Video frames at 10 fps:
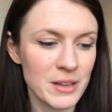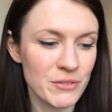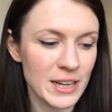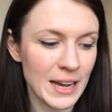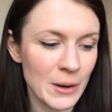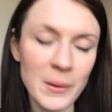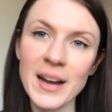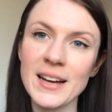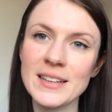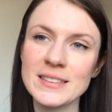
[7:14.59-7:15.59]
for now,
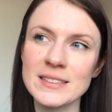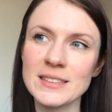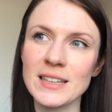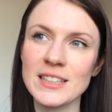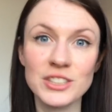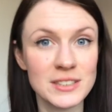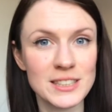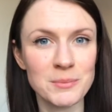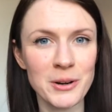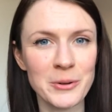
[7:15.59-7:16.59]
and I shall see you
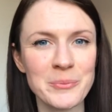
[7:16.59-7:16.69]
tomorrow.